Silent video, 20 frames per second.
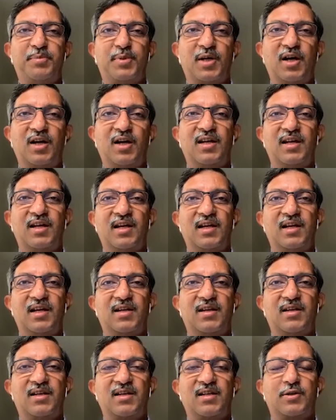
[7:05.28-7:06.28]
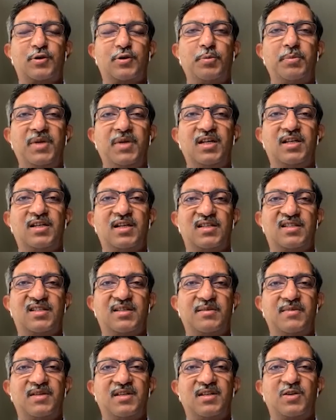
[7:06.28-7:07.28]
product to meet
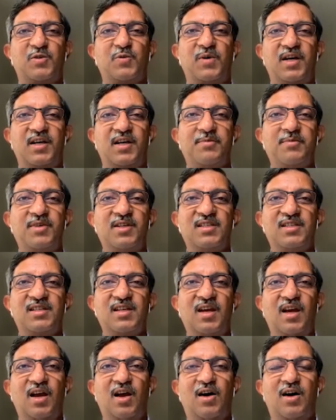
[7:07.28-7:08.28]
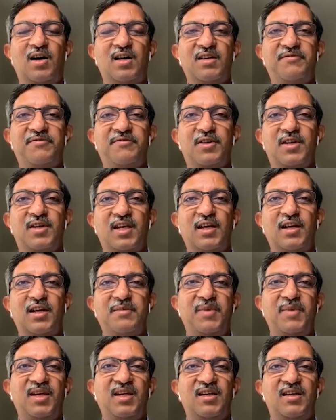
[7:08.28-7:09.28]
customer requirements, or if you cannot
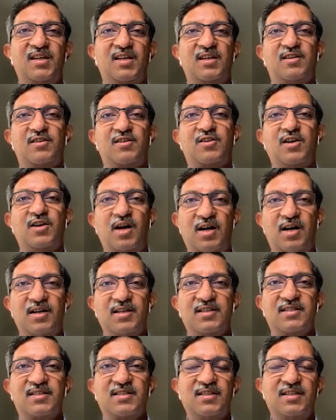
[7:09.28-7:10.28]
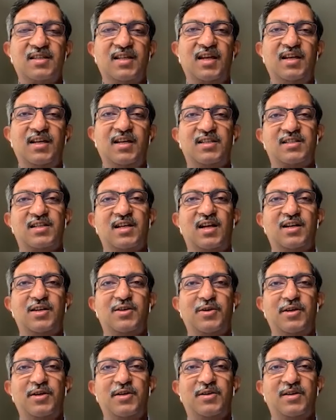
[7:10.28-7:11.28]
make it at cost, then it's not
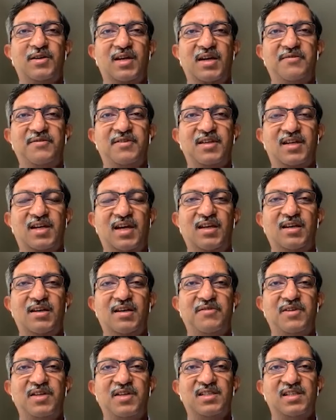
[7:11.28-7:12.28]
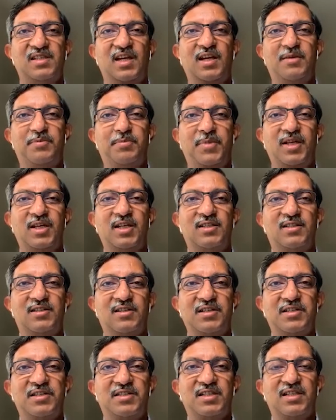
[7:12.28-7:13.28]
going to have the kind of desired
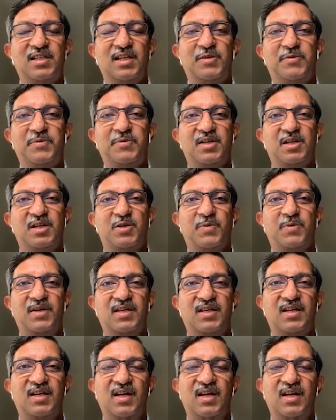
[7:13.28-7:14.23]
penetration that we require.